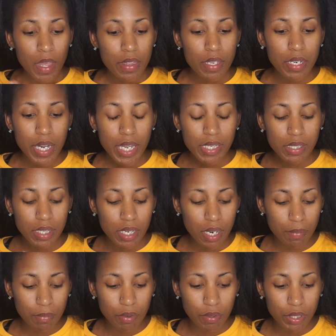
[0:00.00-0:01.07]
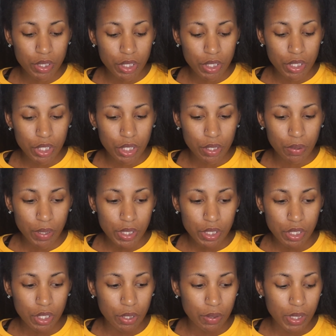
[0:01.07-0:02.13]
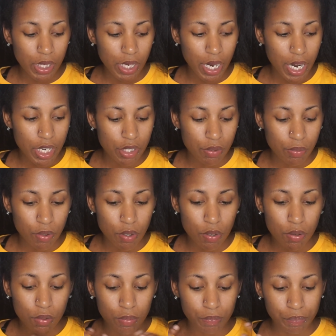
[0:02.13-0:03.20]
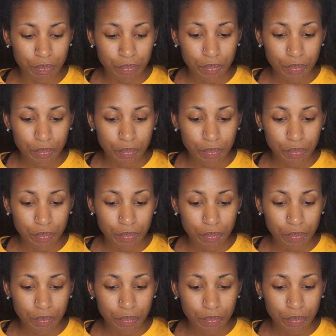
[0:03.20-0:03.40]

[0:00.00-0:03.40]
The next thing I'm going to do is use an actual